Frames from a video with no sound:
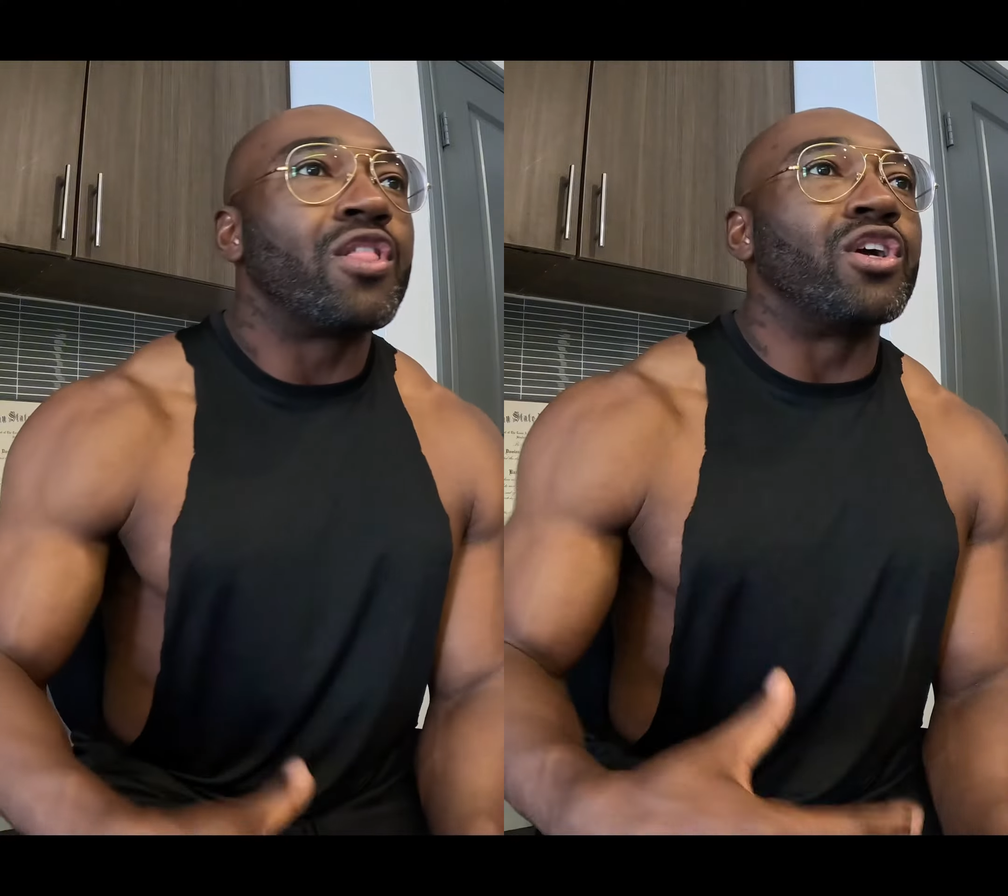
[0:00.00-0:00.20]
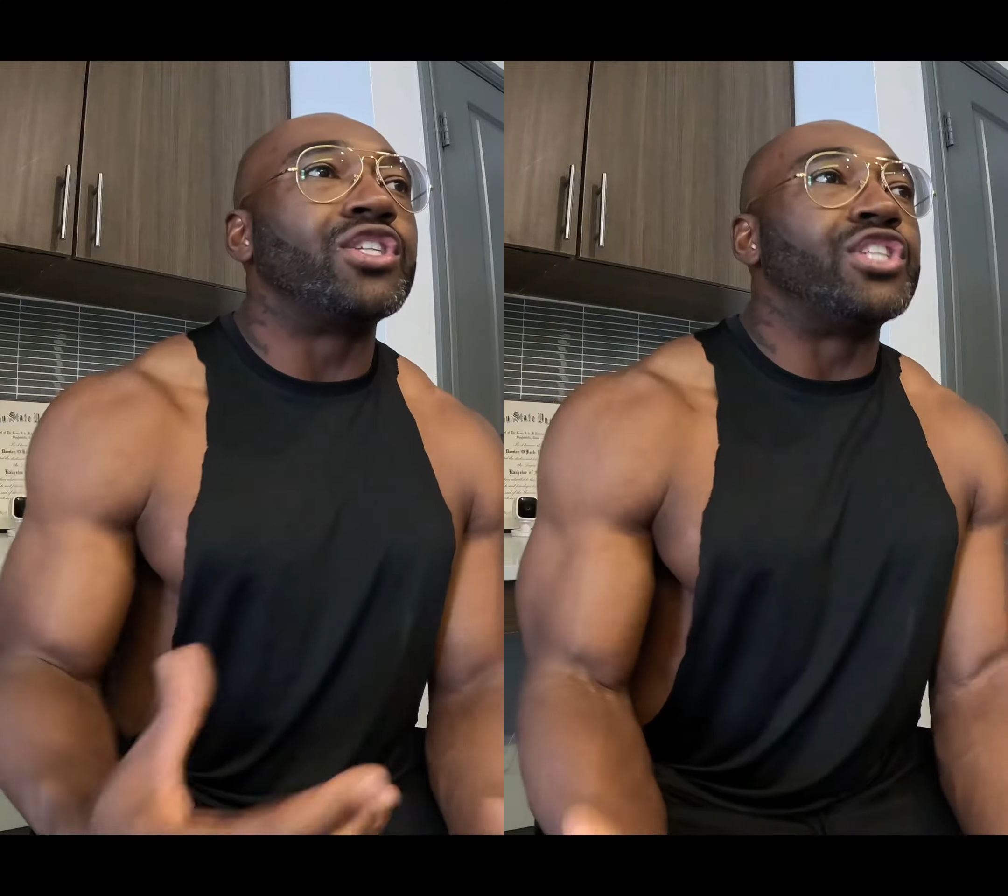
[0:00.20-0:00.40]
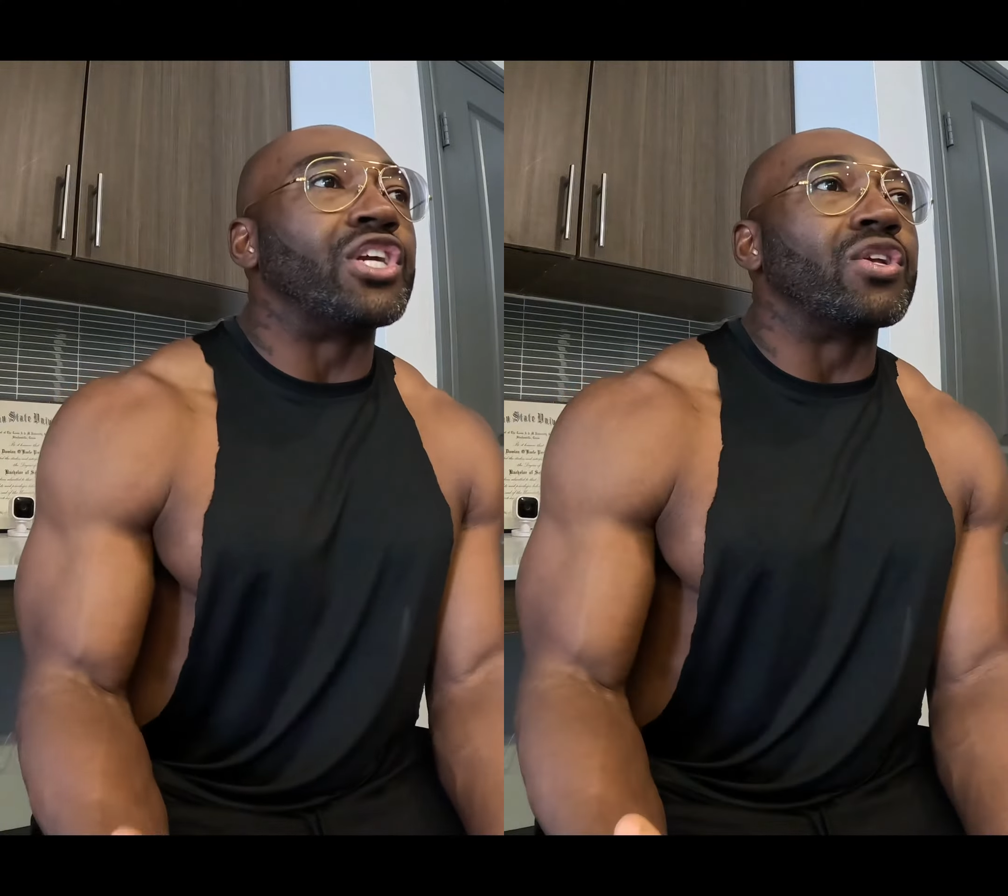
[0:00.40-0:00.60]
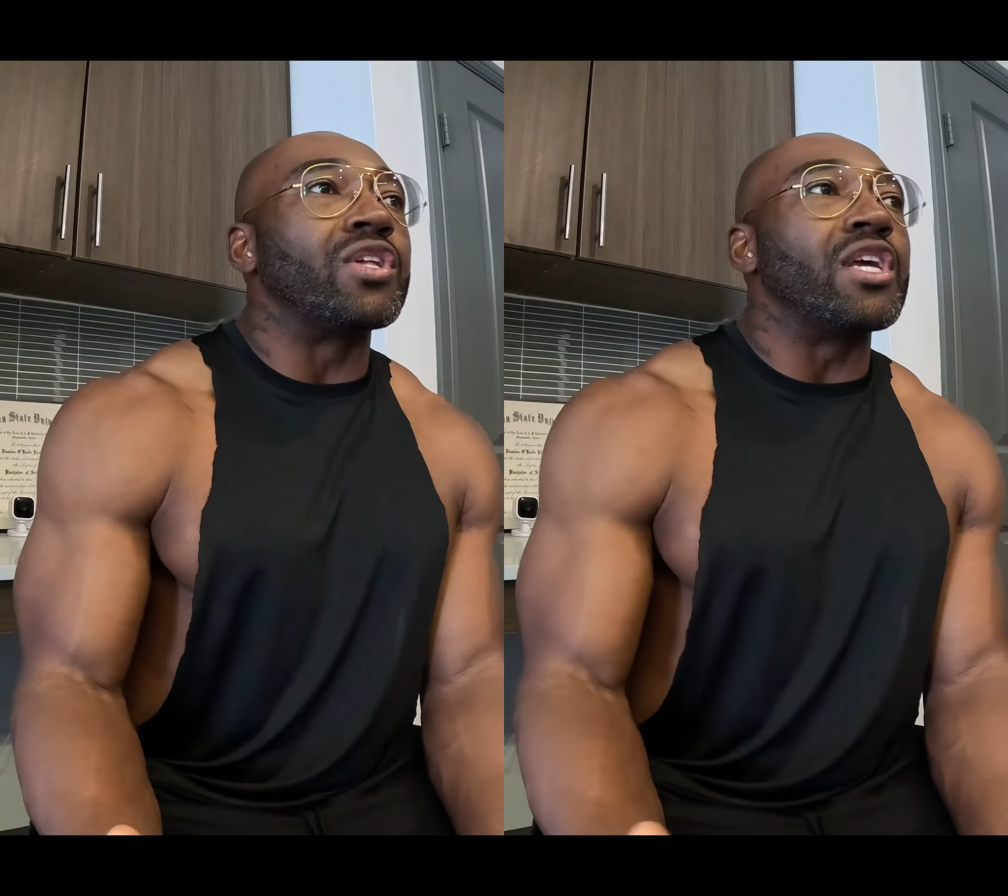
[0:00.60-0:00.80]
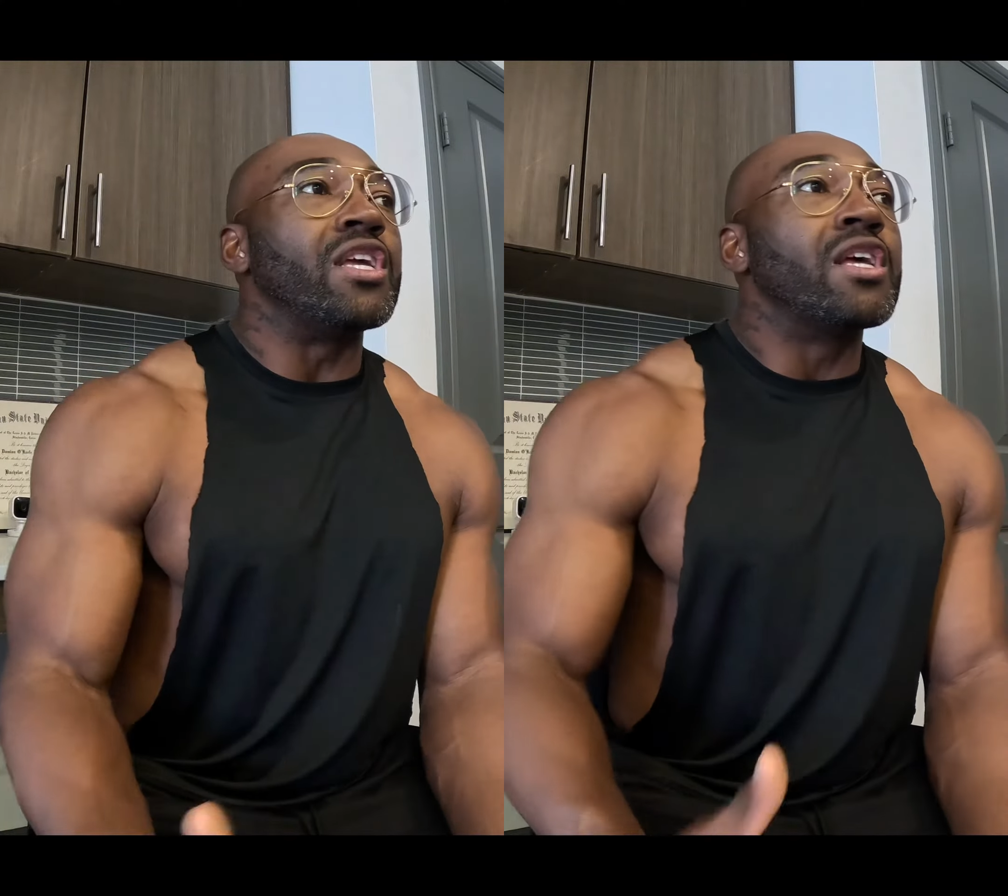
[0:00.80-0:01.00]

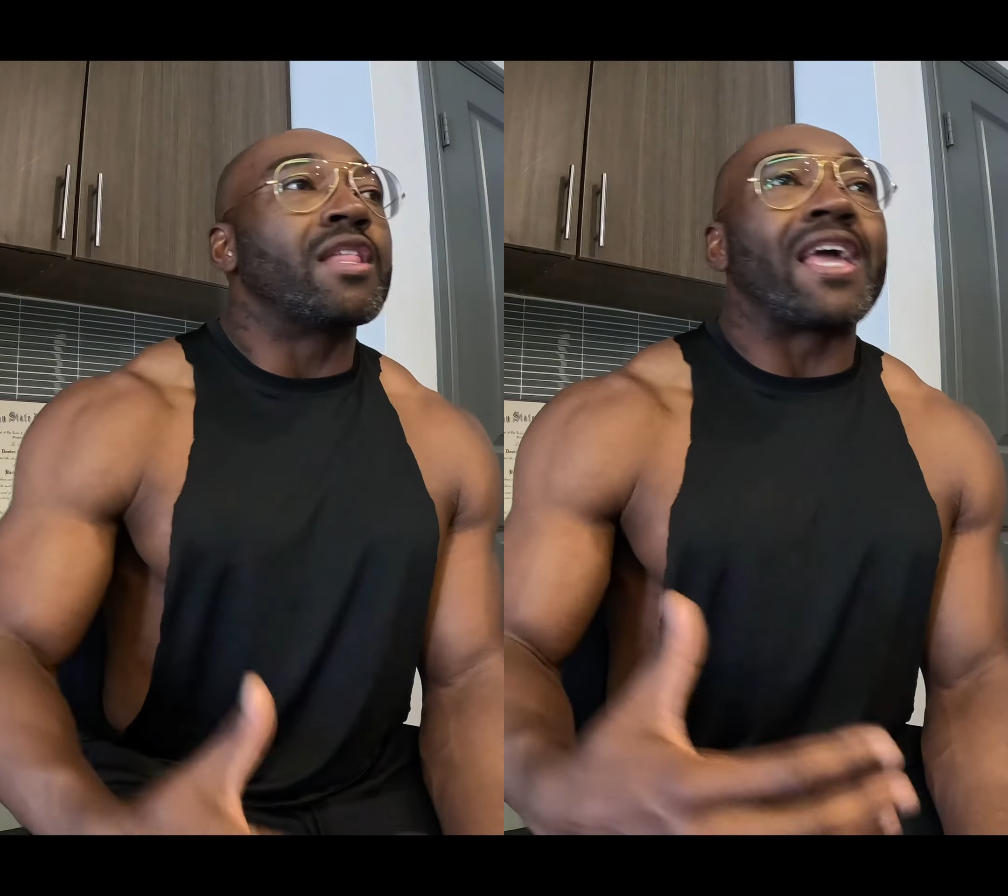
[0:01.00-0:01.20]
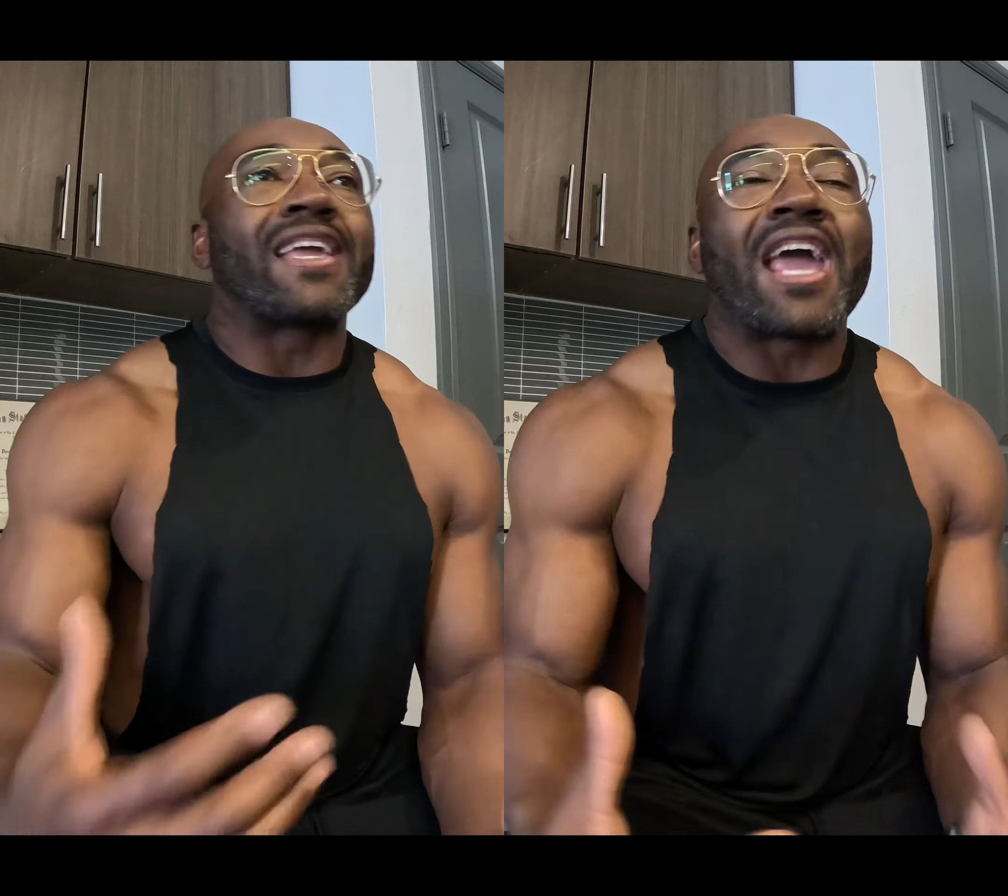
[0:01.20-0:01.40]
They